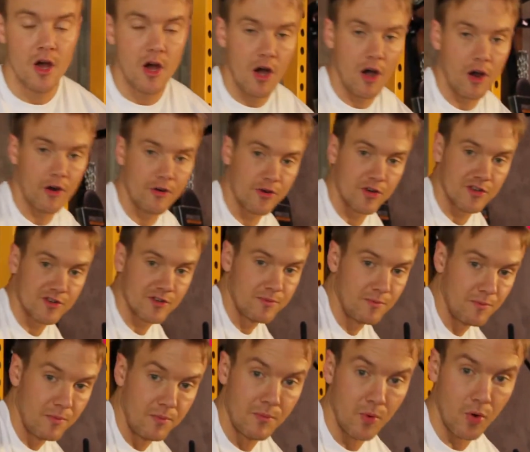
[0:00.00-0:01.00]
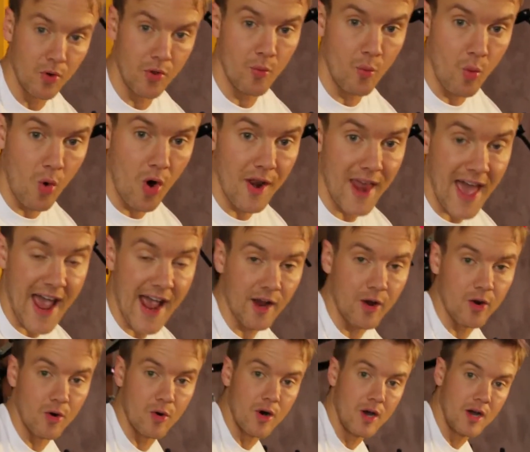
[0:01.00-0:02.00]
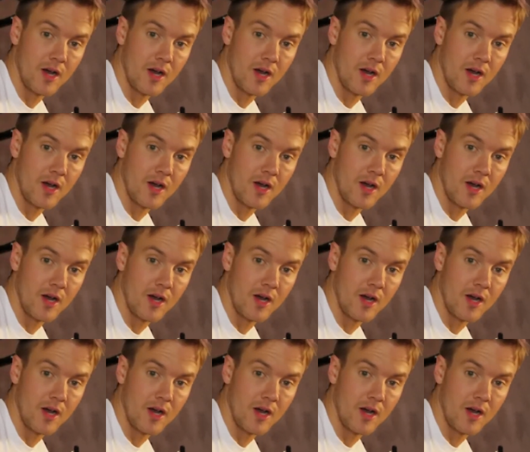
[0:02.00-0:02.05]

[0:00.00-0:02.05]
across more than one angle.